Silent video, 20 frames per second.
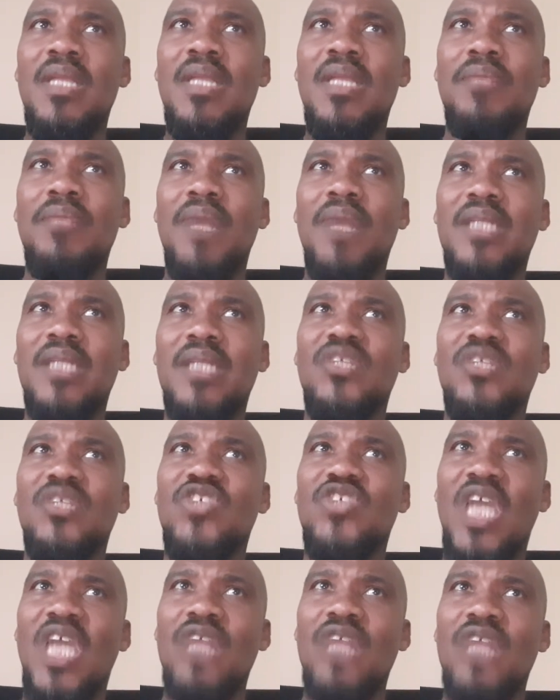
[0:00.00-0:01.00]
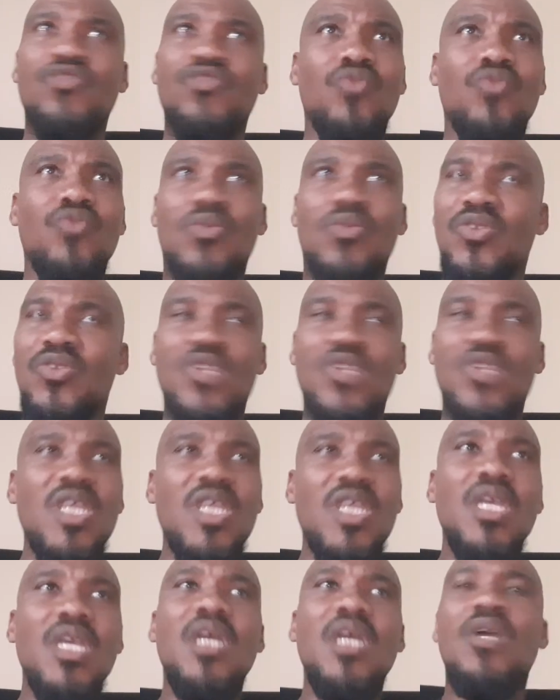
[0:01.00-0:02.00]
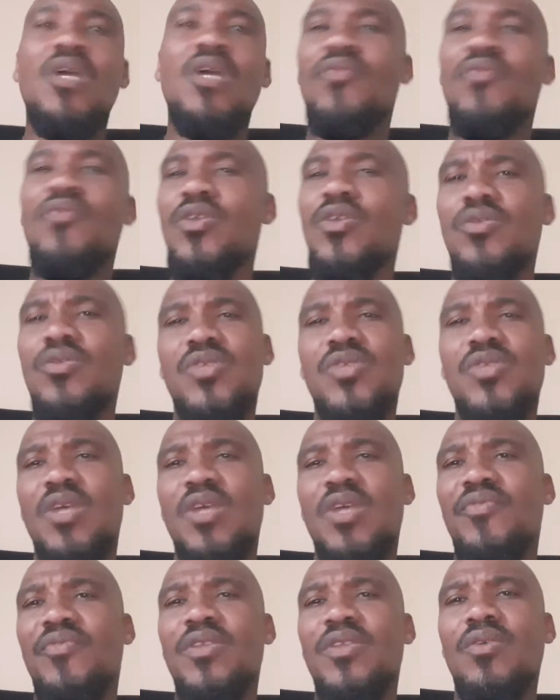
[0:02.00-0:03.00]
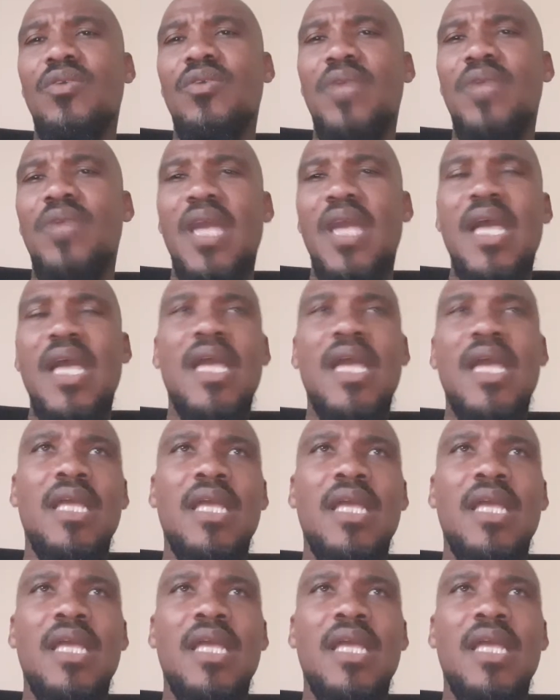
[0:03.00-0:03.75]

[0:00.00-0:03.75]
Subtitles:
about the change you want to see for yourself and your kind.